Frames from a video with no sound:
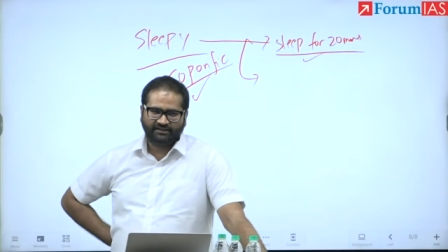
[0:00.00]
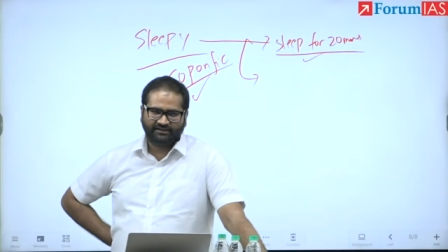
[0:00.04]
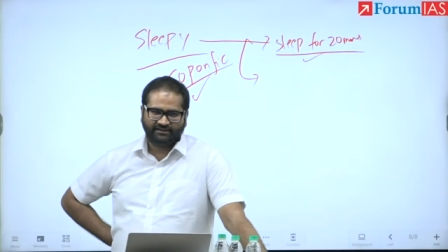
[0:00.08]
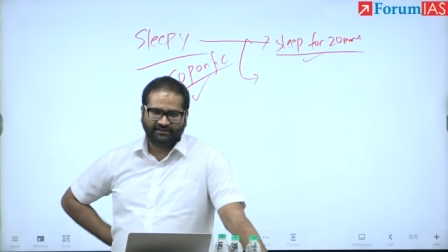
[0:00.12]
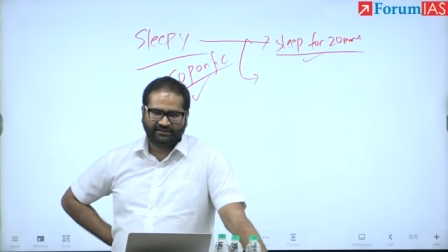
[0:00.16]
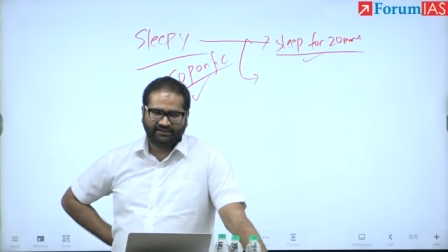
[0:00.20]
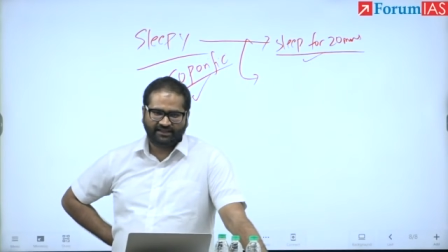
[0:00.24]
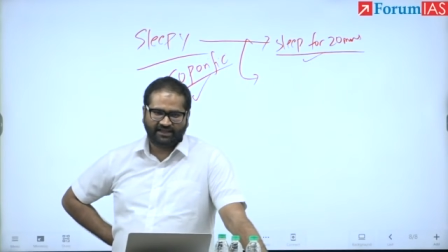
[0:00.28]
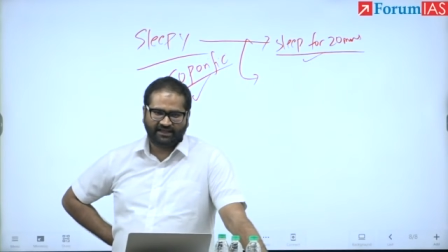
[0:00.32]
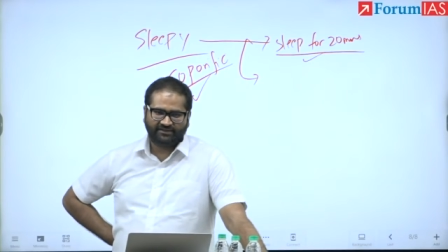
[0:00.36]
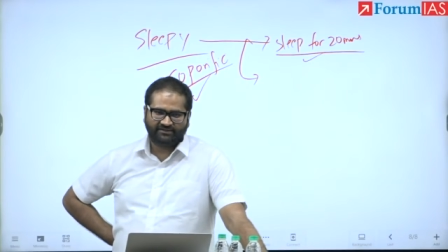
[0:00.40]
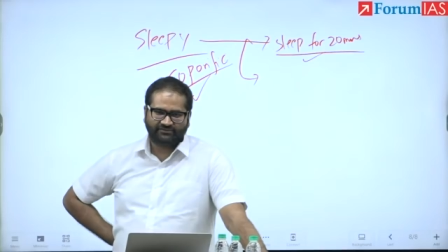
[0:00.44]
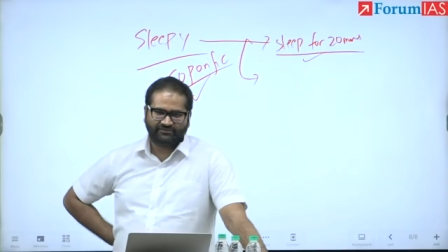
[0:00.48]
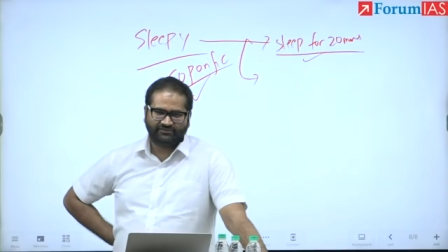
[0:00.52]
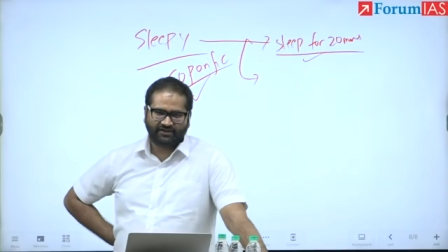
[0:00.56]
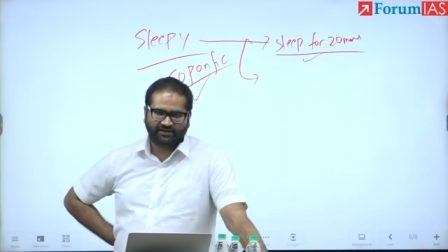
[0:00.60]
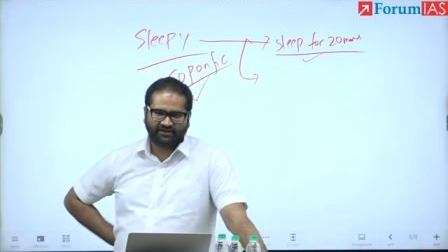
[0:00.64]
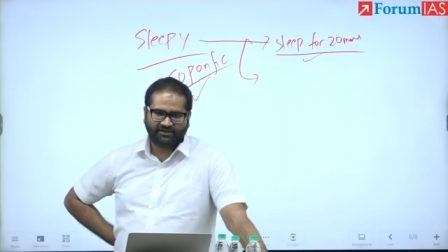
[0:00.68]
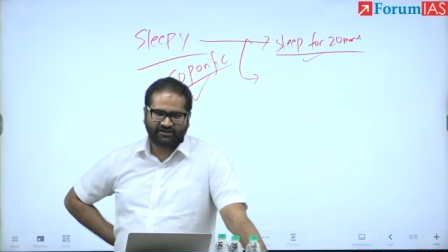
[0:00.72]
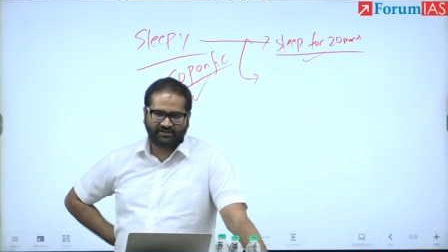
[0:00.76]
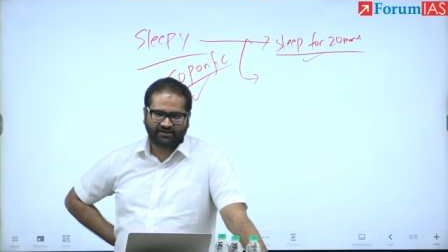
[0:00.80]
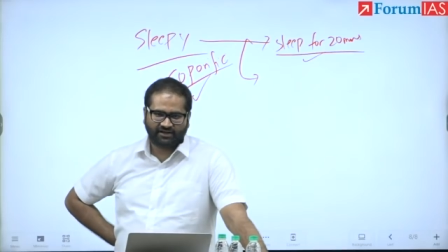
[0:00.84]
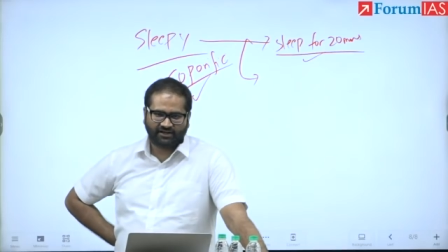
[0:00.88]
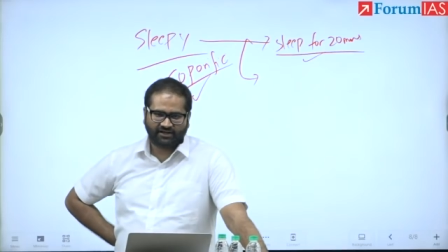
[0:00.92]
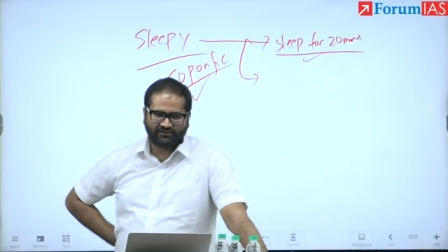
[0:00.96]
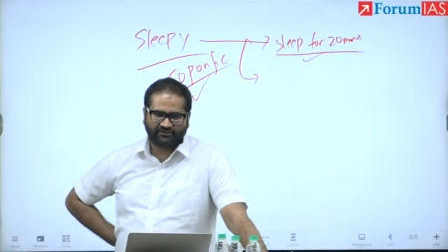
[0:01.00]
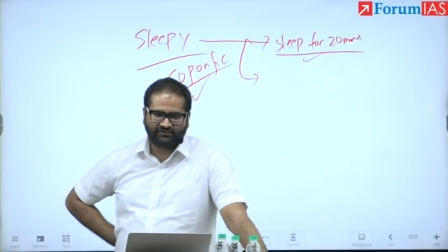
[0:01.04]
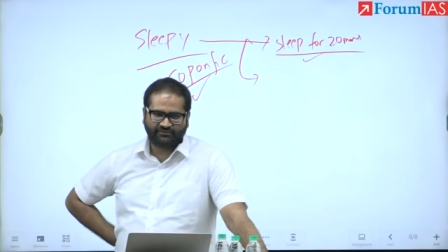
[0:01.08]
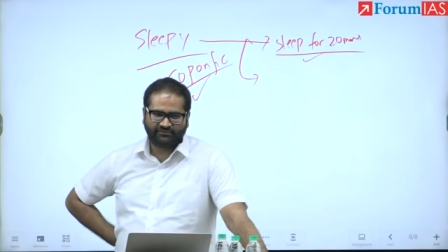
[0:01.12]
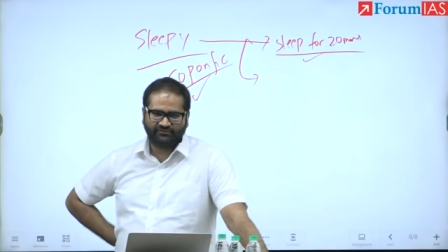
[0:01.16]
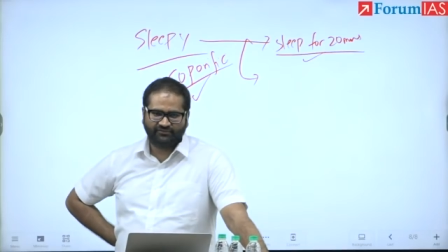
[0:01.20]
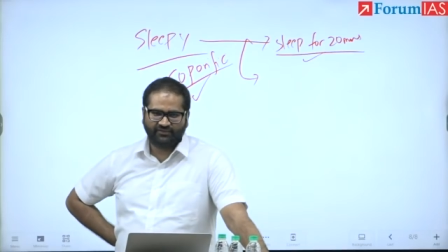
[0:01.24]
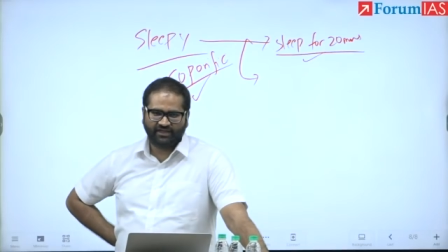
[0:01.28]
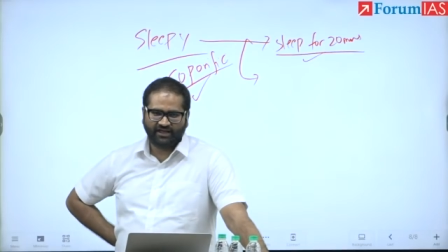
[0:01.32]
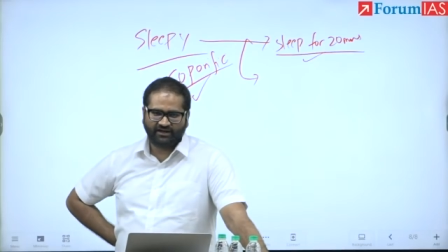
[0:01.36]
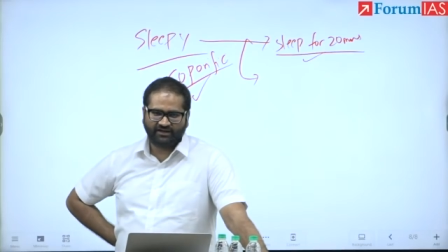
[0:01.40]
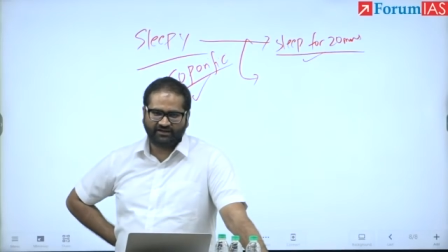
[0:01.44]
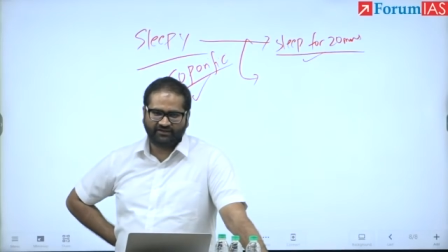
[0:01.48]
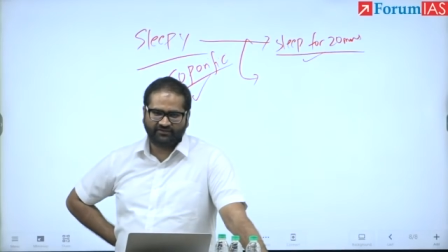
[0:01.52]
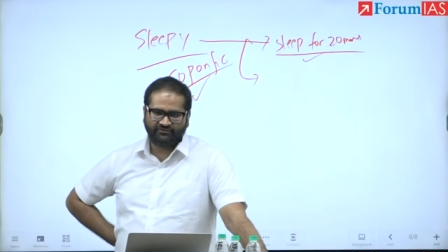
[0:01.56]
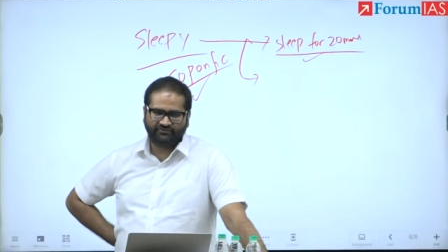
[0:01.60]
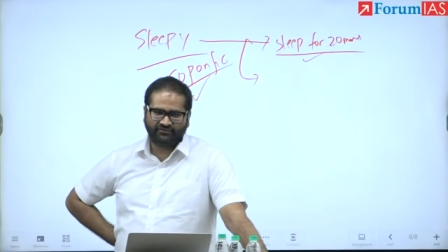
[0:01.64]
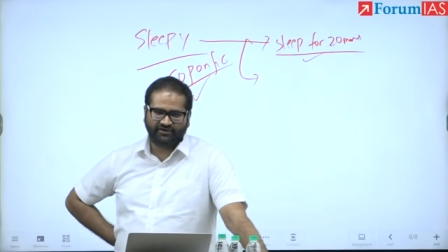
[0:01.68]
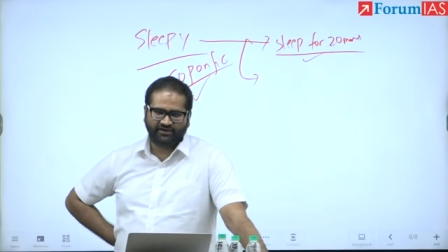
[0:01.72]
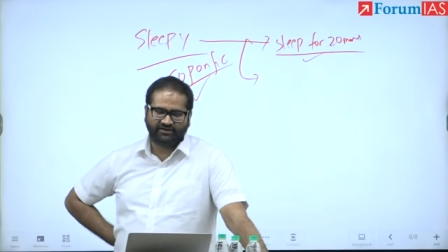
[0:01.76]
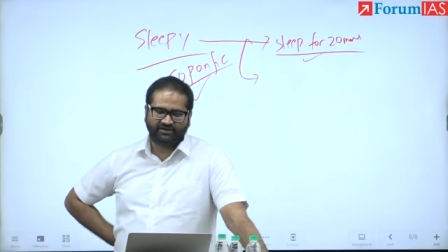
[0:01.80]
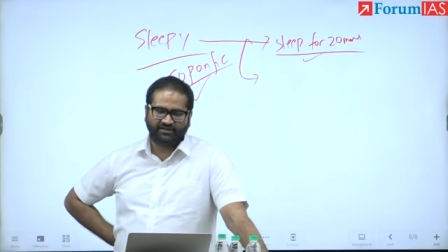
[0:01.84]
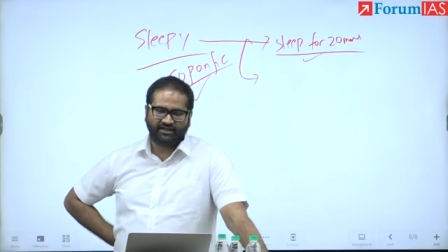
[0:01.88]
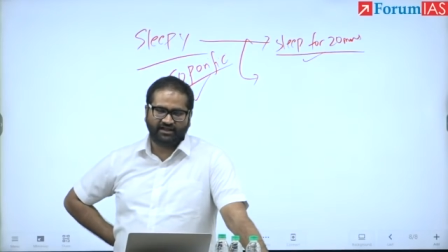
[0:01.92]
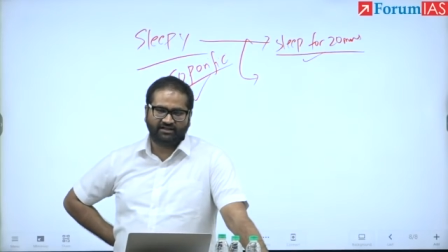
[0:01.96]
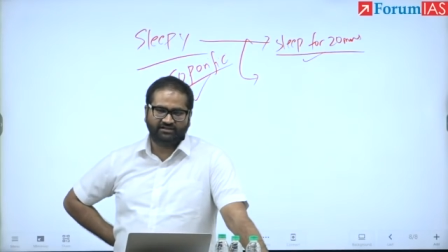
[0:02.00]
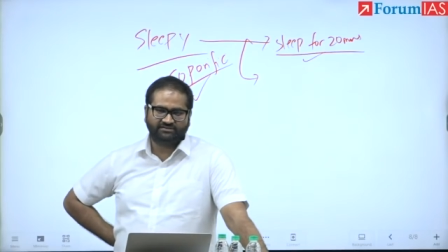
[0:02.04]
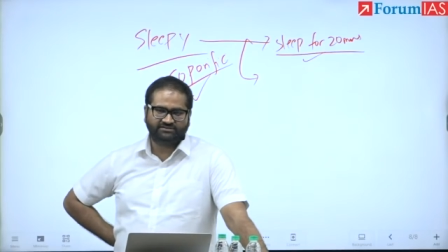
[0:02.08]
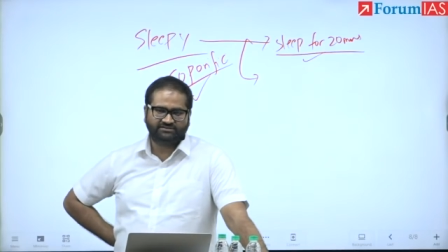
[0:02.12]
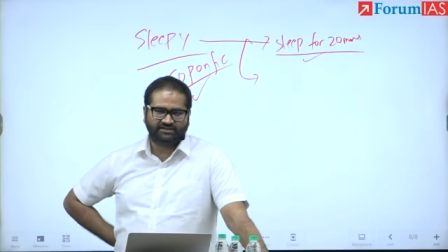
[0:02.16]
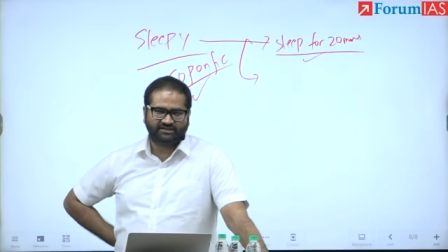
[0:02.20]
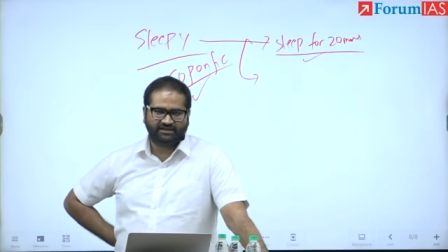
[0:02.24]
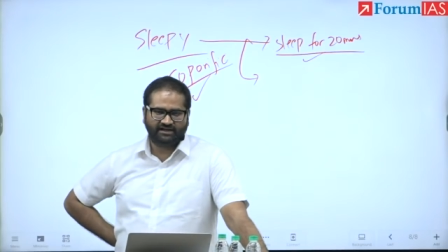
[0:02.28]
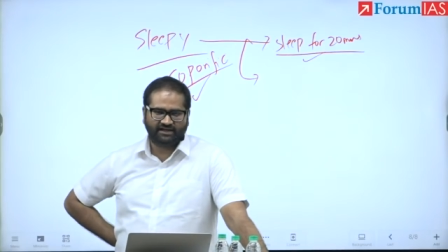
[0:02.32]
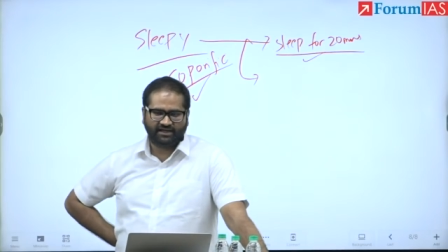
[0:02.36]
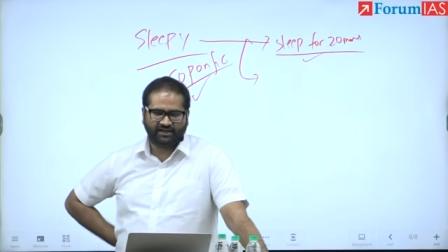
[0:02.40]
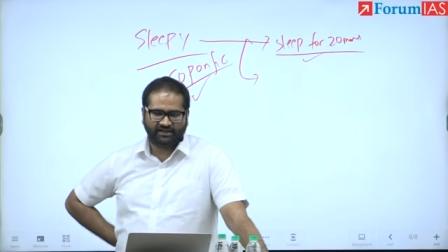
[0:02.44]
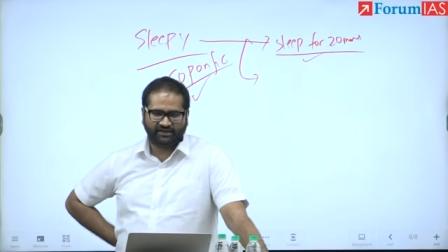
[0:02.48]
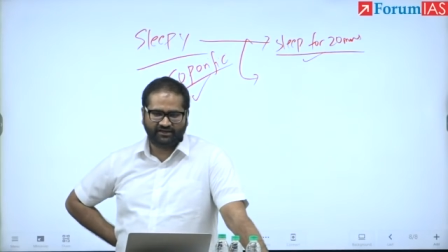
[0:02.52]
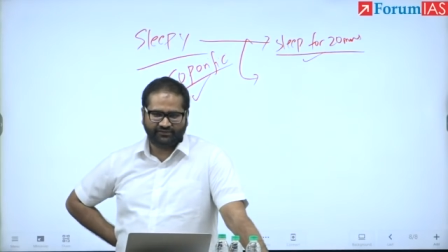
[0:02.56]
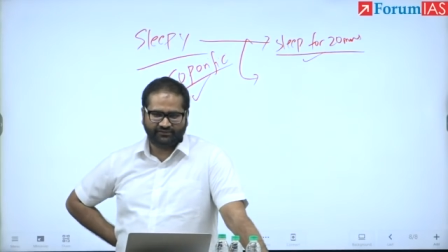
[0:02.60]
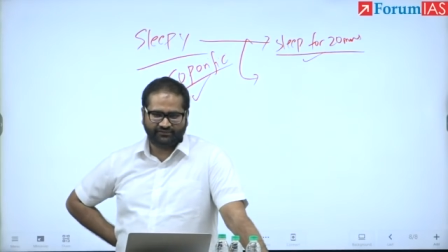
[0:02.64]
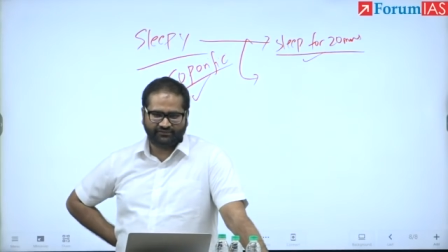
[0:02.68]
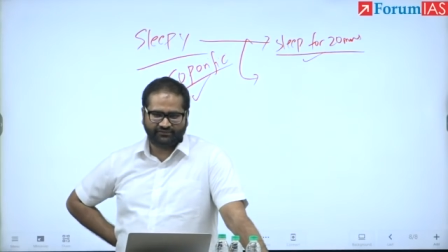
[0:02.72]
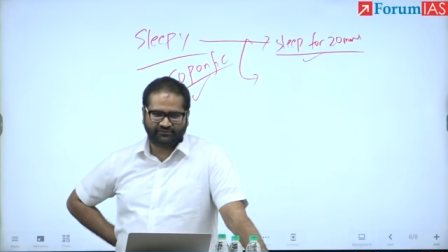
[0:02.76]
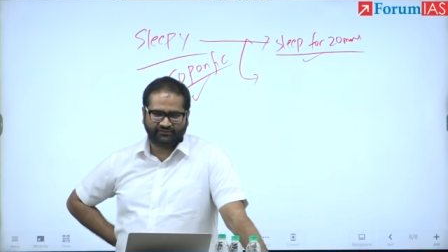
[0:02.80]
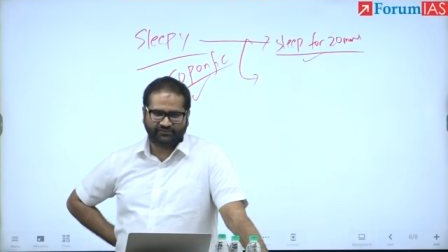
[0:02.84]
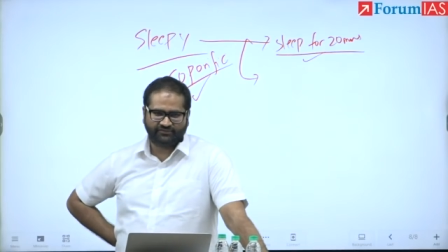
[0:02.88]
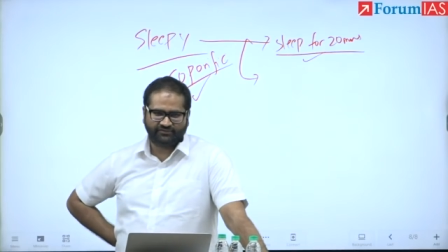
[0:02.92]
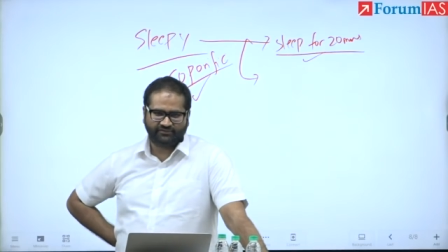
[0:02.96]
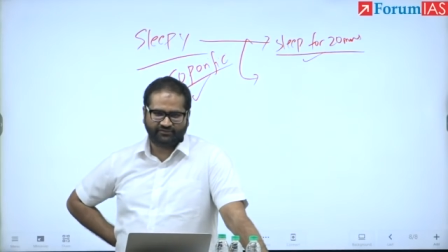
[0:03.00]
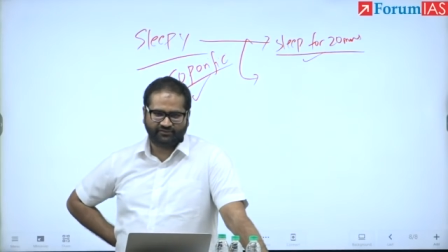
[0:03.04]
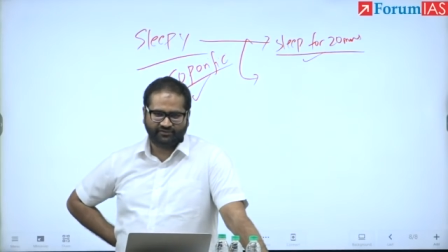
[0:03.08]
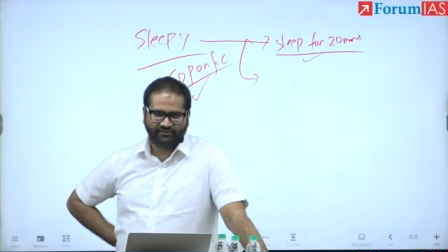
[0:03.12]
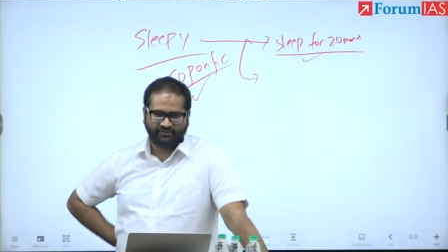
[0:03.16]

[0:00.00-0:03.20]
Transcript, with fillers: That's the crux. That is where the answer lies.